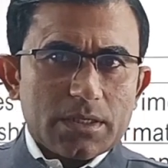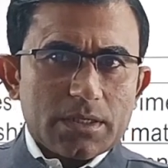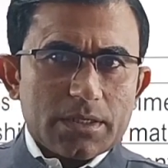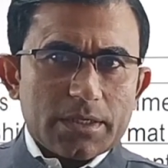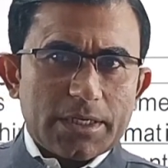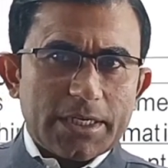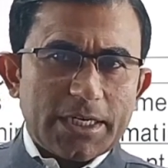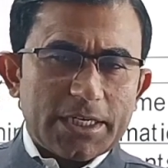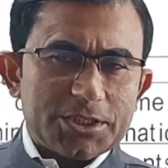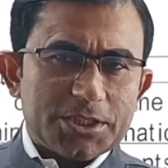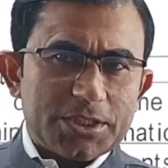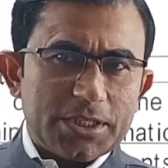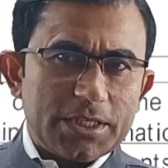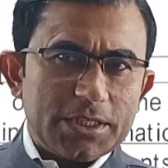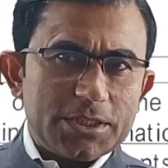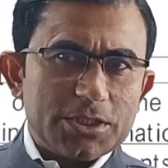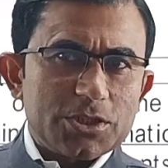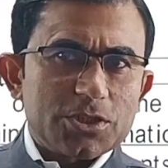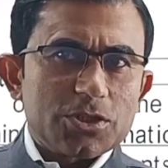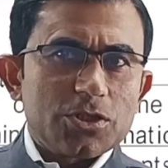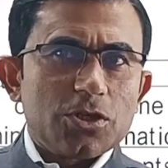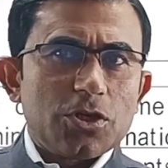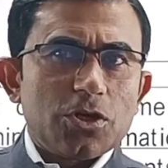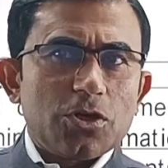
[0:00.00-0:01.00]
Next
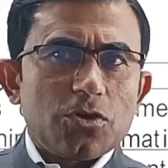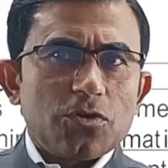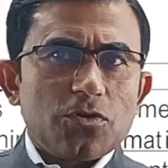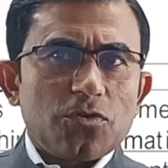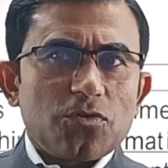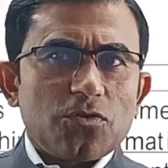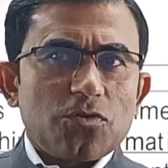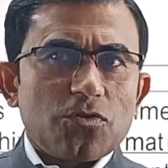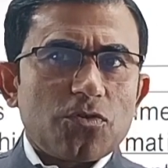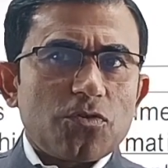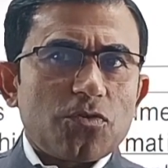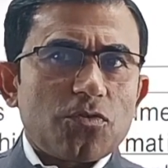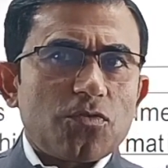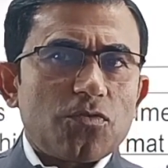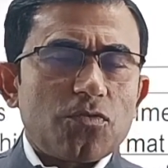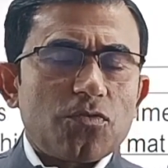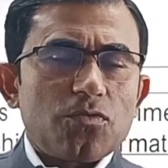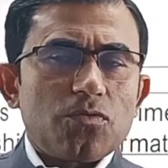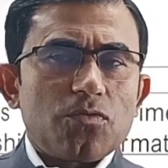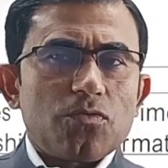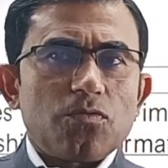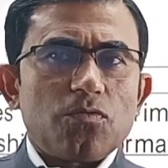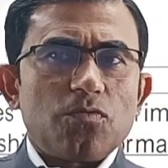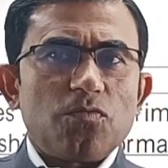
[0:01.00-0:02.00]
is
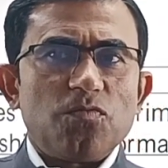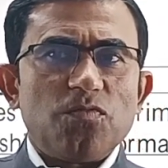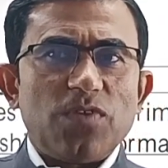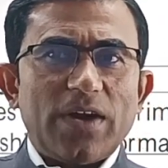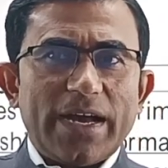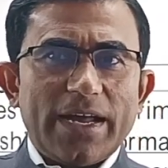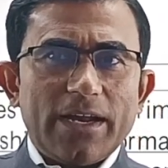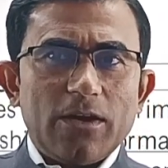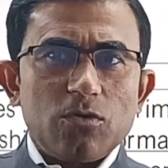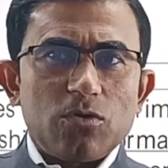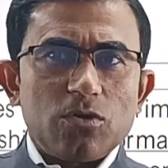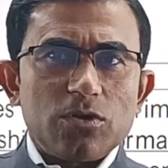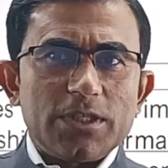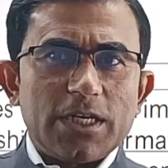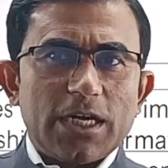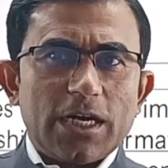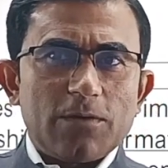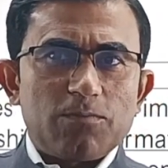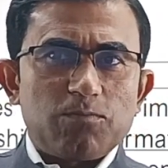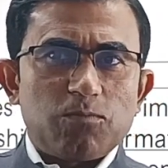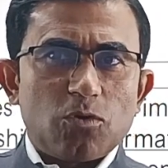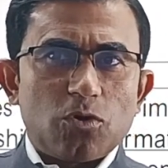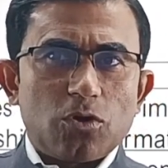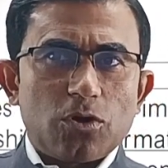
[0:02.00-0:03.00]
values
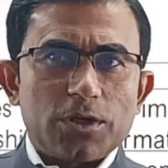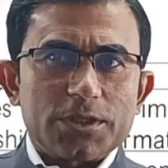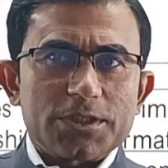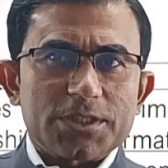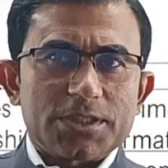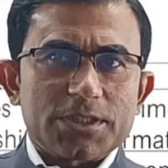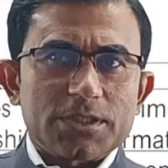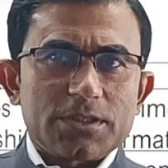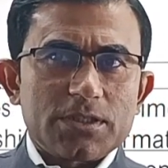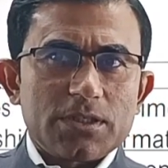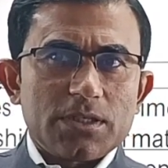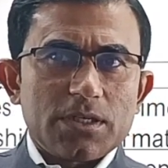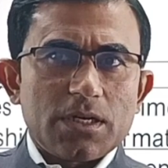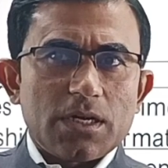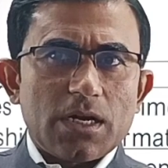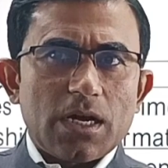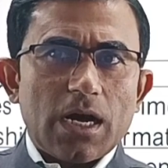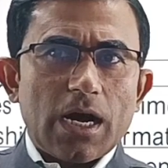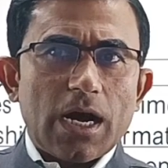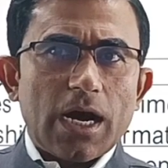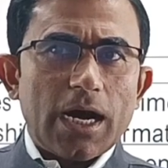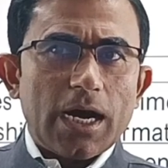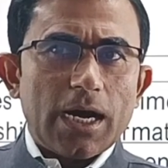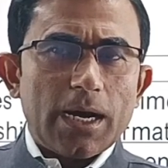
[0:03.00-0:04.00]
of votes
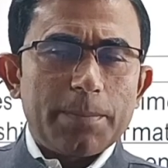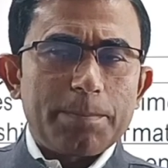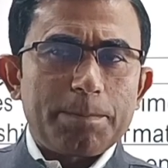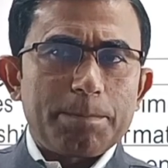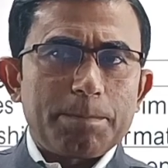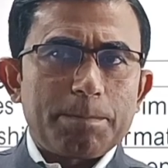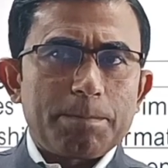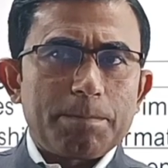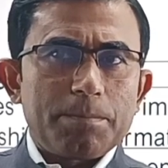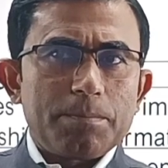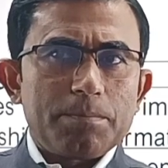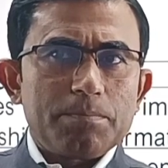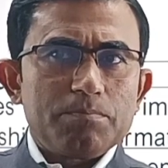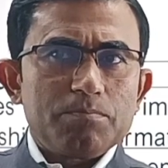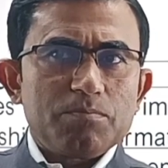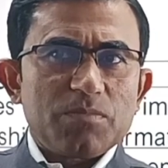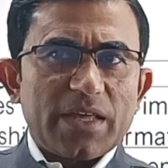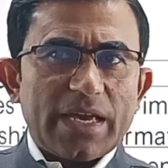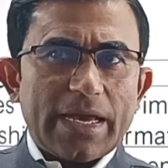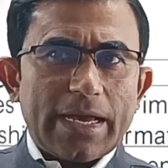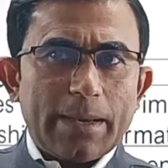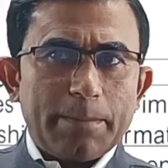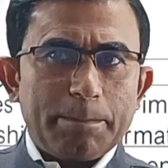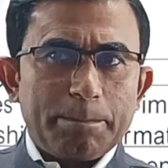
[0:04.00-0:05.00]
of
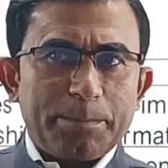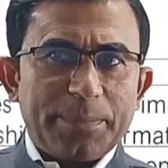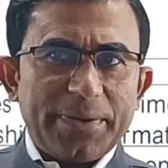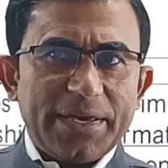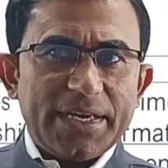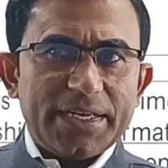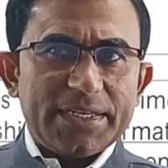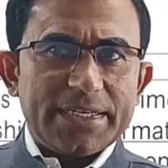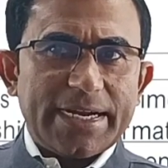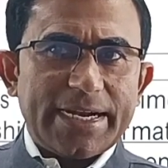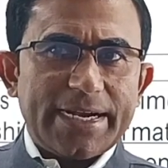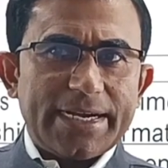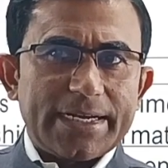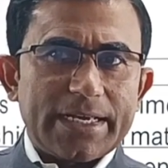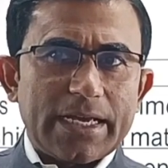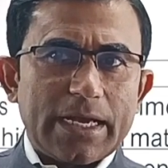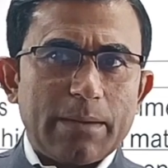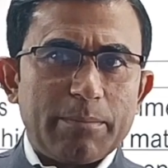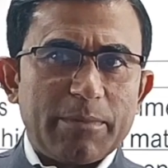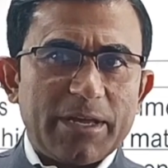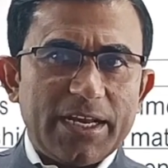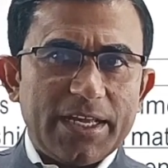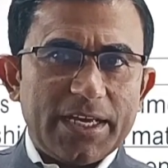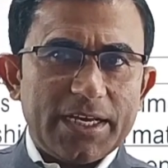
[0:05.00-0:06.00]
MPs and
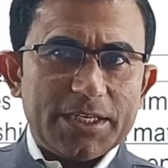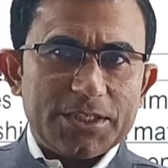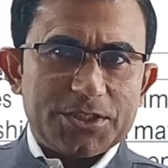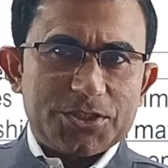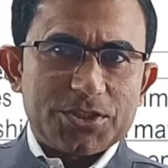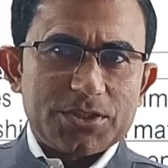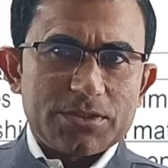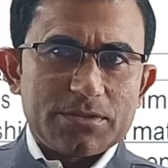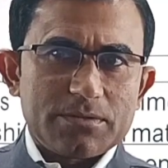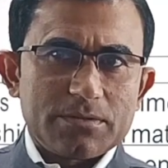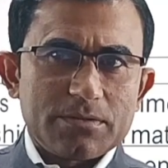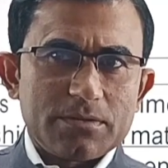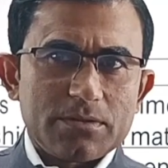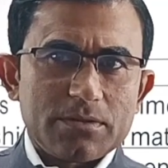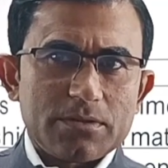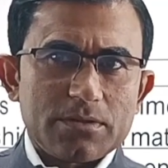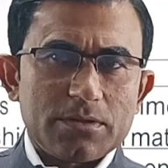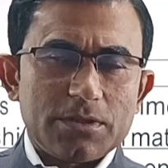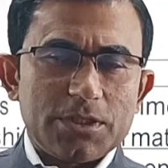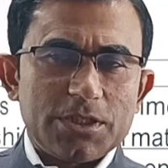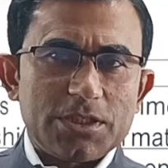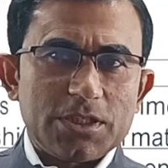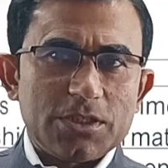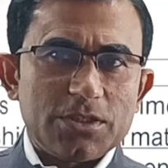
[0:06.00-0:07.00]
MLAs.
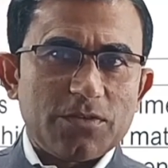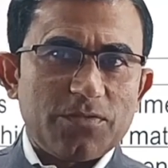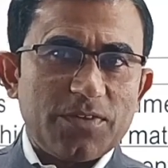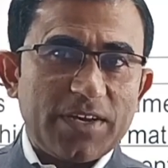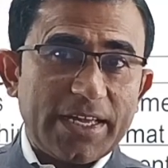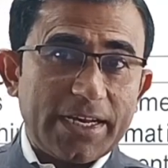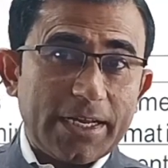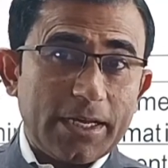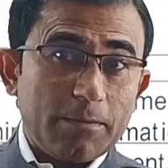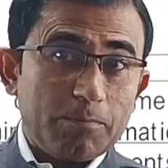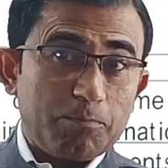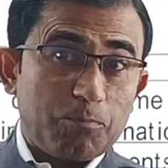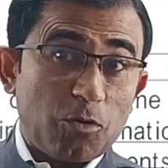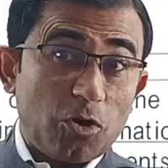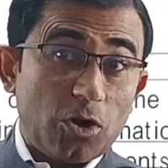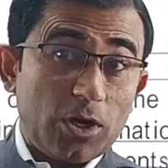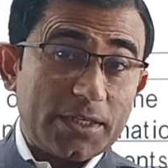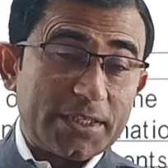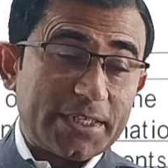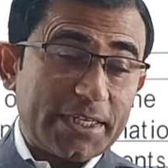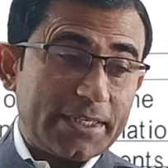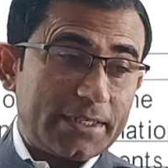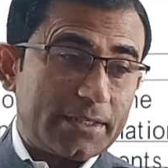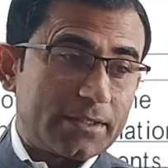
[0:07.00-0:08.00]
This is very
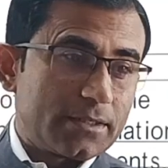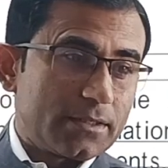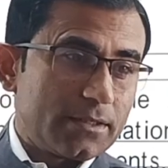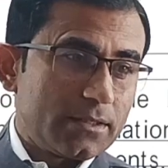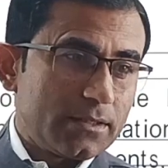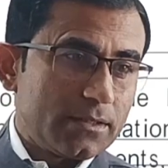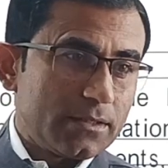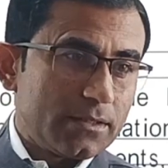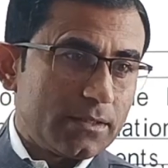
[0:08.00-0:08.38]
important